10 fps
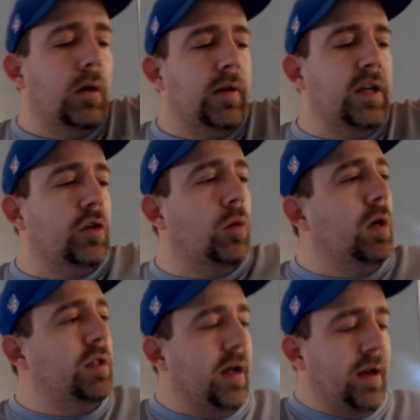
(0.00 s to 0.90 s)
These are the
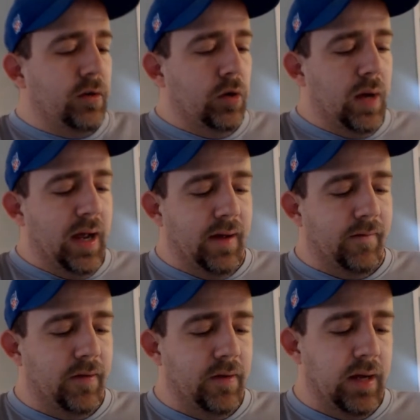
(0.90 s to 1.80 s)
ones I do have.
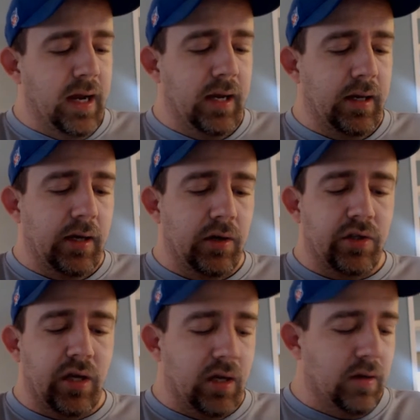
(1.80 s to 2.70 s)
And here's
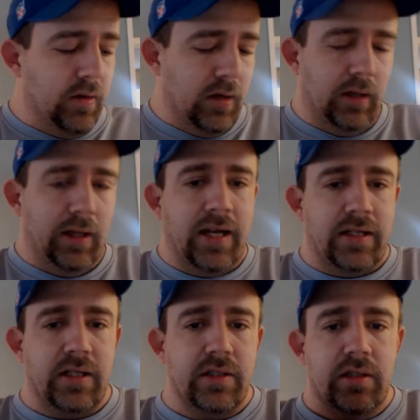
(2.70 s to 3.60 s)

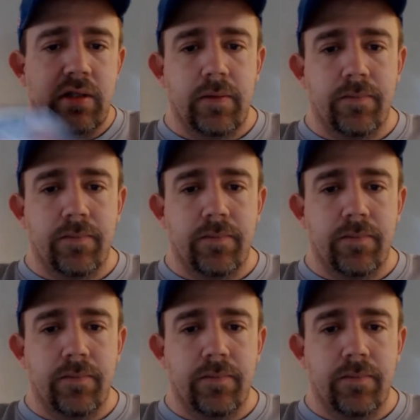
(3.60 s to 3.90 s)
Atlantis.